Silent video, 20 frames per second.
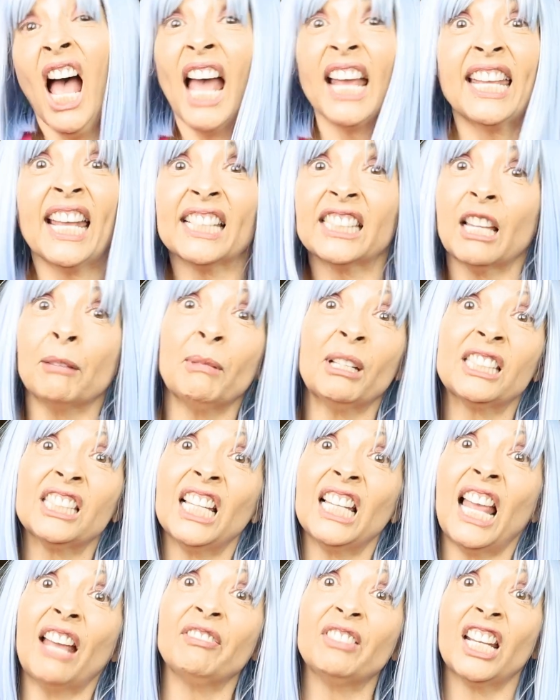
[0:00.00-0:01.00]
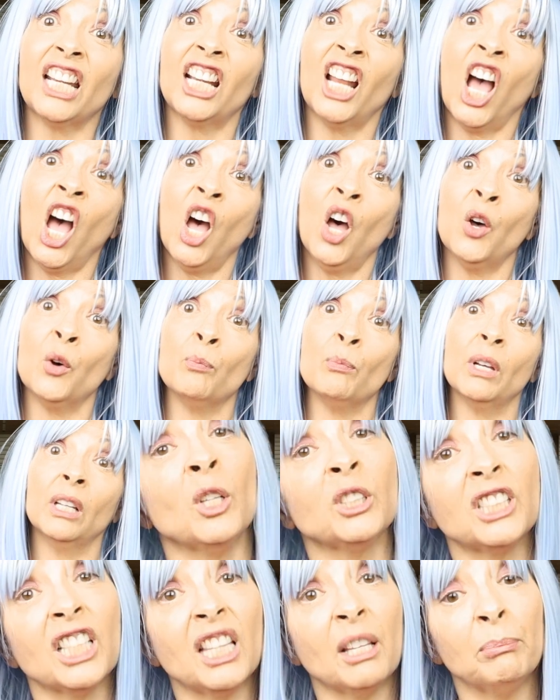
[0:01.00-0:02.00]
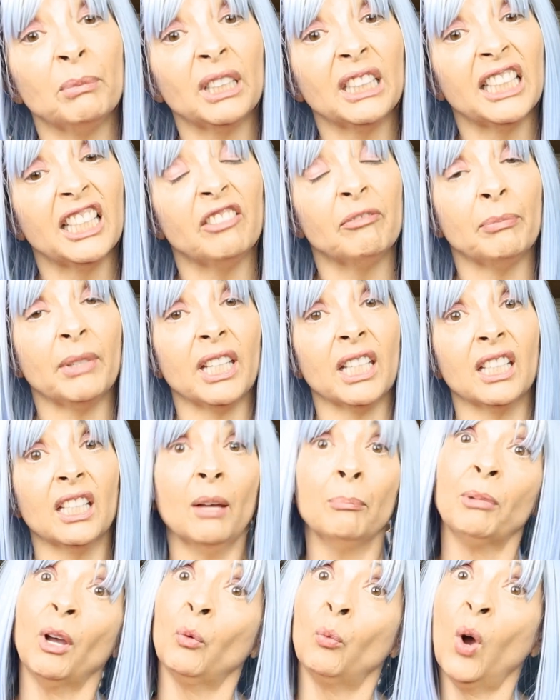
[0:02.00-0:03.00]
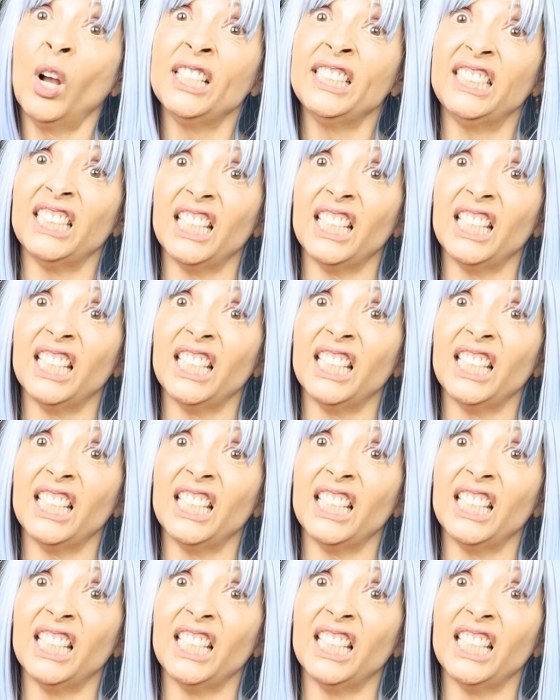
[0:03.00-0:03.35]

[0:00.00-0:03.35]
I guess I must have left it at home." Most of them believed me, but one